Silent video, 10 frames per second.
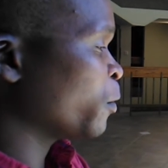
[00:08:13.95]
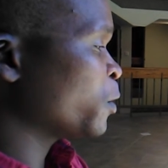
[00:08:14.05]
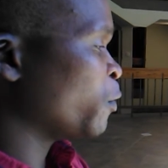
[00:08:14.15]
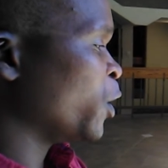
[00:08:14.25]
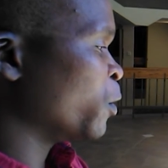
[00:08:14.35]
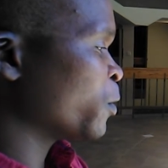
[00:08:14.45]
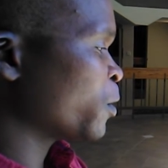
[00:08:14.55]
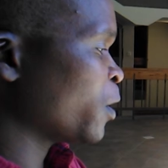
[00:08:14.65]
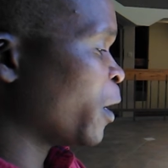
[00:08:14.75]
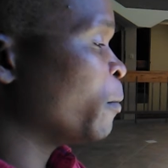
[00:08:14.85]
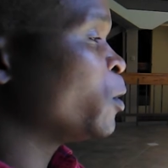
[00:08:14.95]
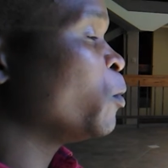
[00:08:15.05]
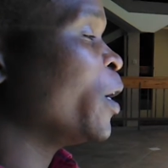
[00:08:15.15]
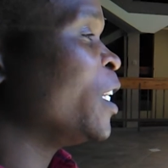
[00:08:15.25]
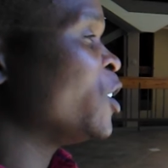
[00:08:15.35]
those videos. So I'm
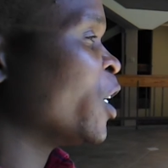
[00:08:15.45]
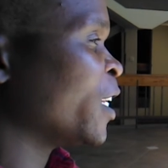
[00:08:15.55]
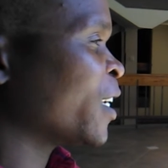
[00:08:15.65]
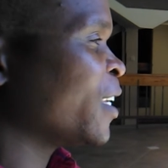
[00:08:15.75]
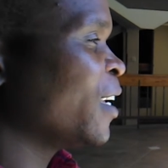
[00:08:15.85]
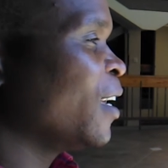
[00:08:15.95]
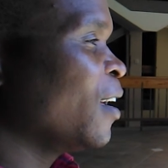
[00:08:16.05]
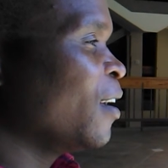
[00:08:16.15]
too energetic.